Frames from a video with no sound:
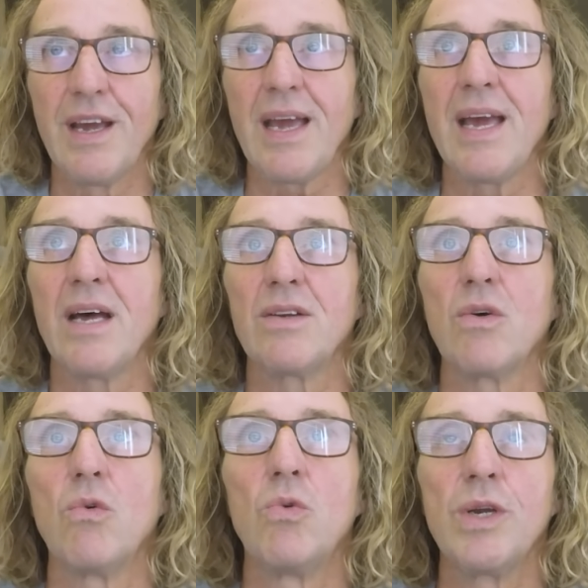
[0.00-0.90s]
And
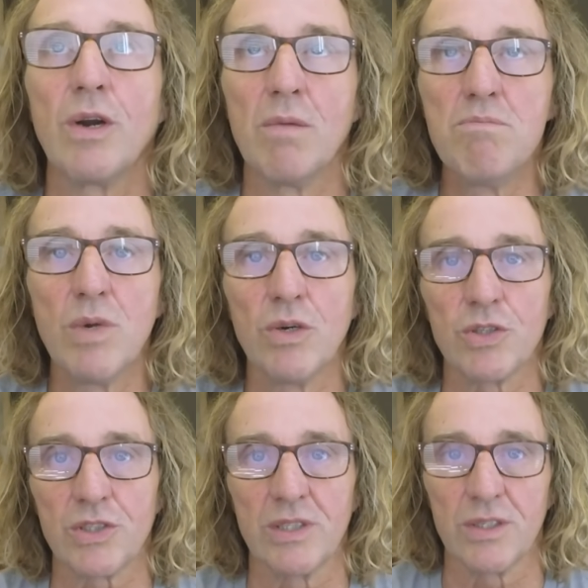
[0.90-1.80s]
we're
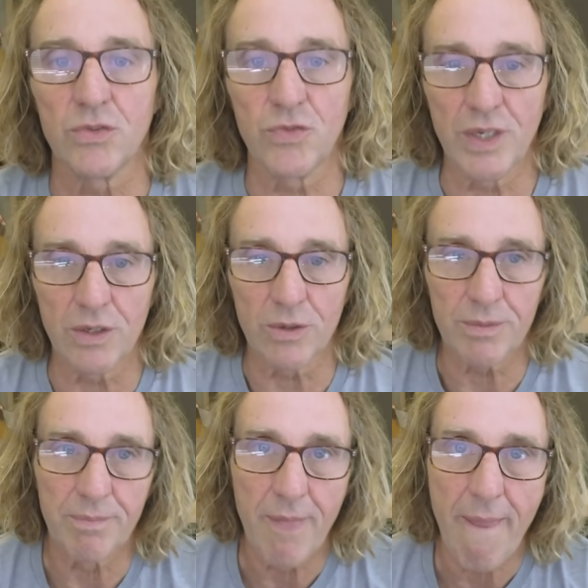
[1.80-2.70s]
immersed in this field.
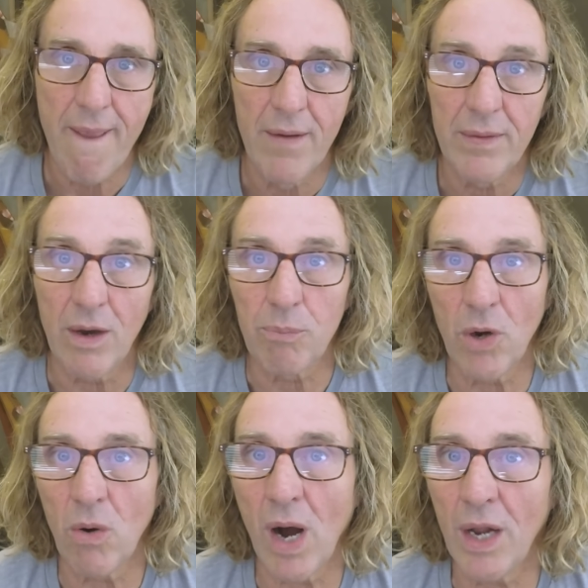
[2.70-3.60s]
Now,
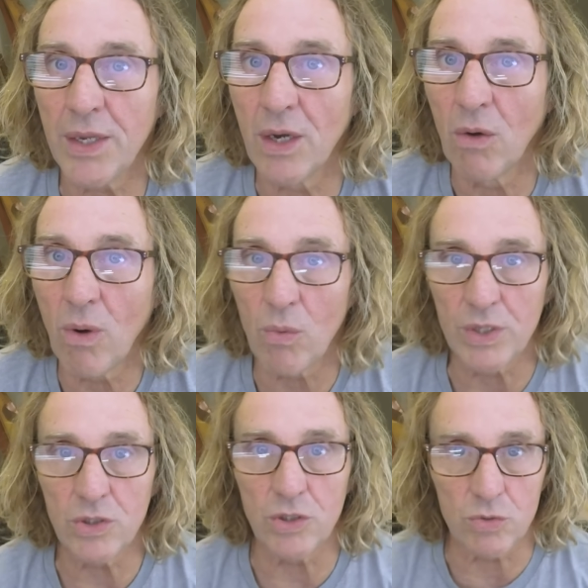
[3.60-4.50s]
pro audio, what we
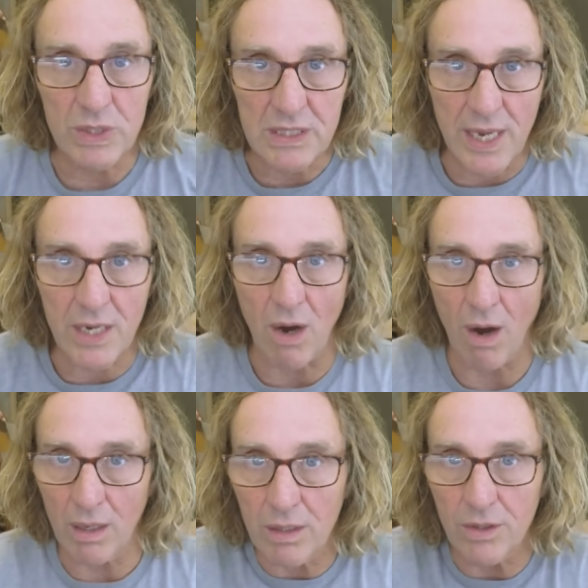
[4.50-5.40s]
do is we take
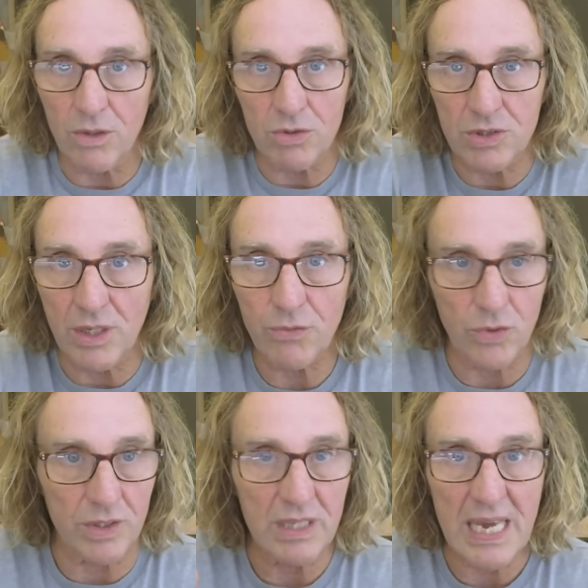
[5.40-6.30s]
all of those
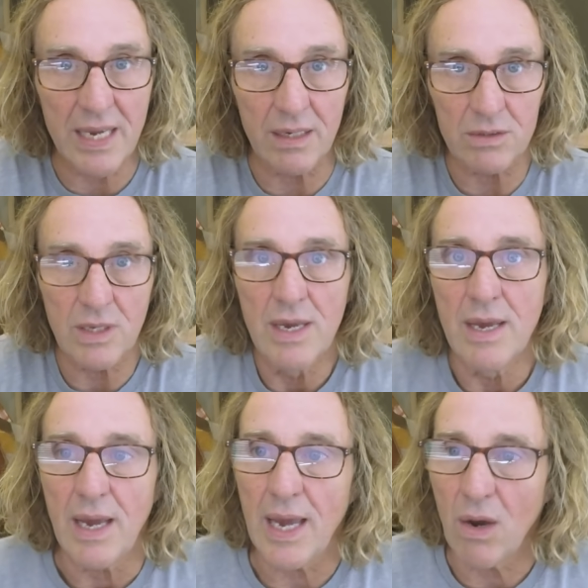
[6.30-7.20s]
different things
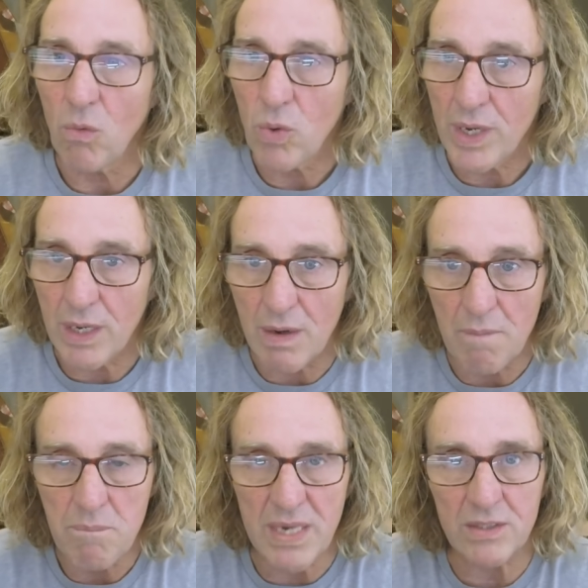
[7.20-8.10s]
and we
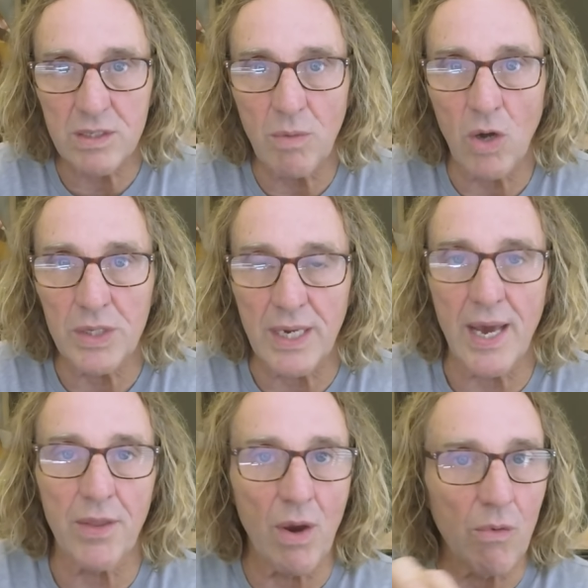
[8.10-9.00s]
mix them all
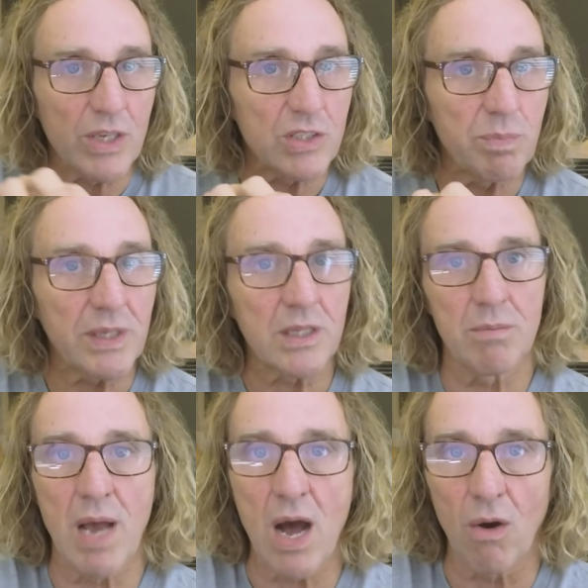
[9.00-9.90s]
together and we spit
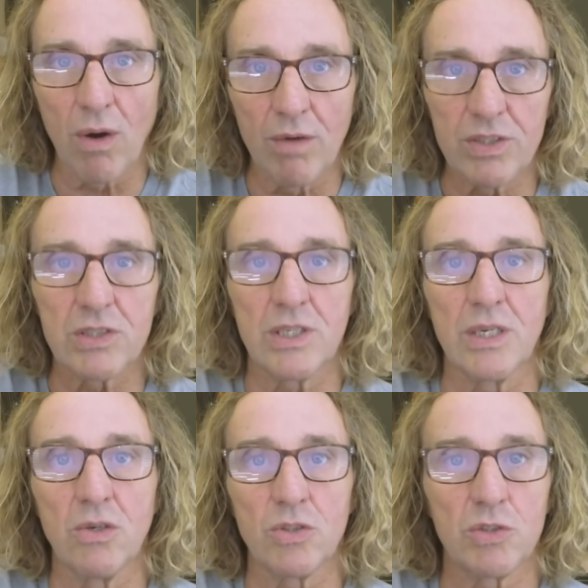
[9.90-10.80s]
them out of a
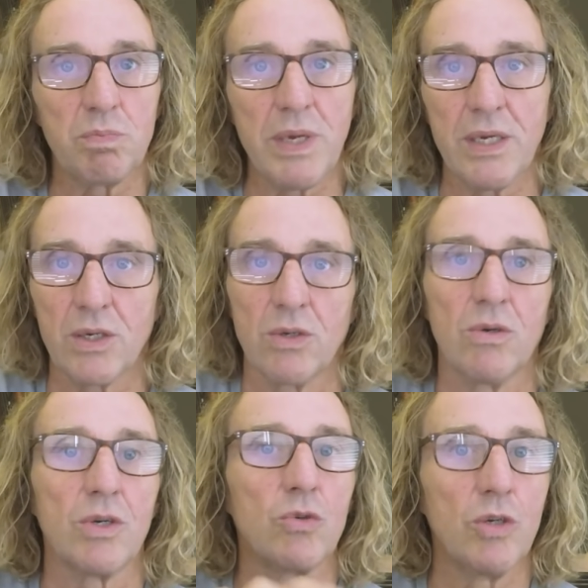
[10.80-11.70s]
single speaker
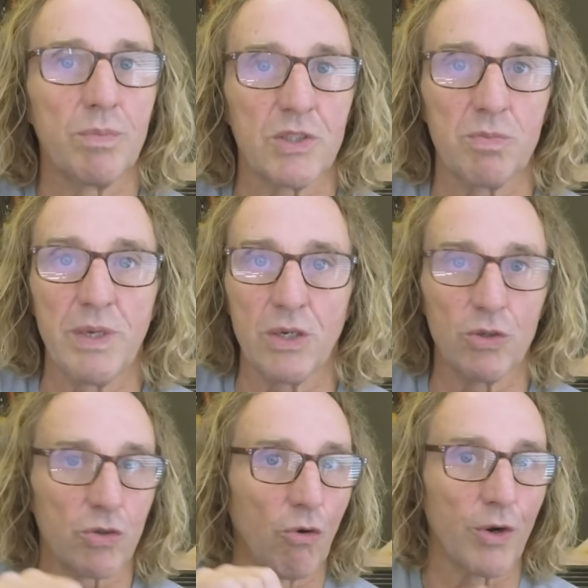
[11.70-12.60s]
or a group of
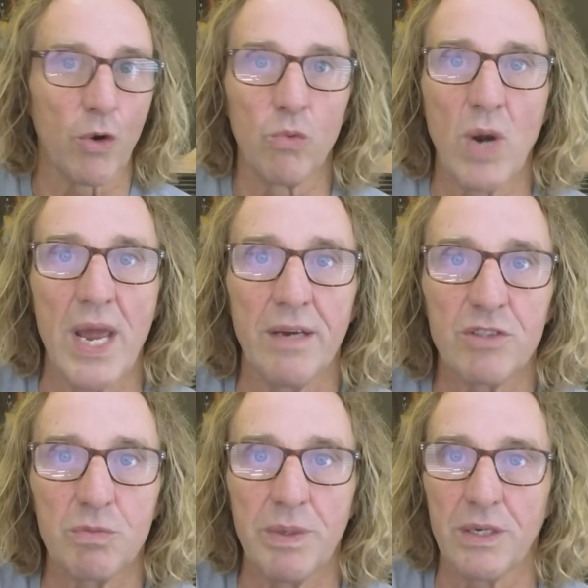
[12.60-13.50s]
speakers or an array of
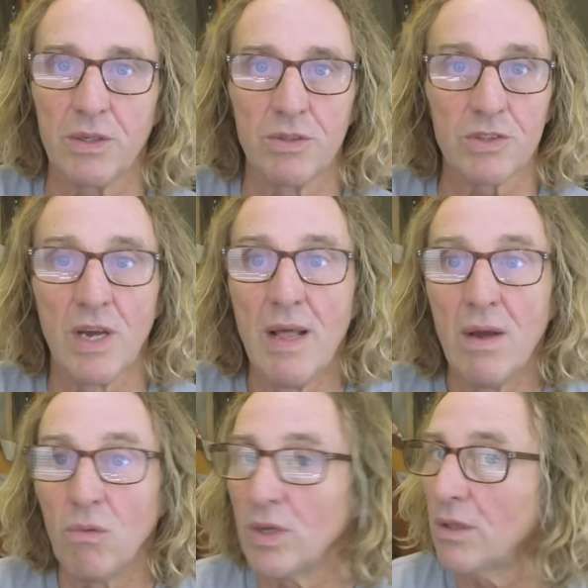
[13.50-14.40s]
speakers
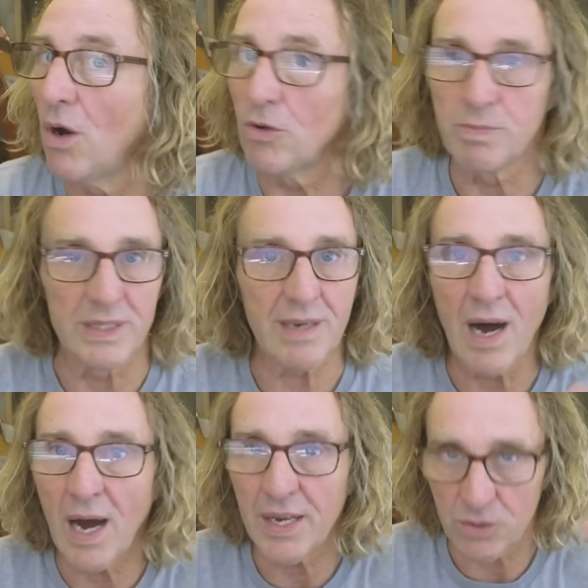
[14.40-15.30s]
with lows, mids,
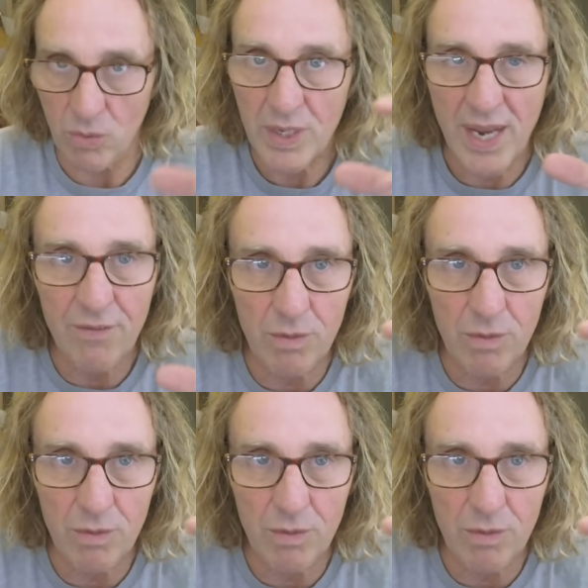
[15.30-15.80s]
highs, or whatever.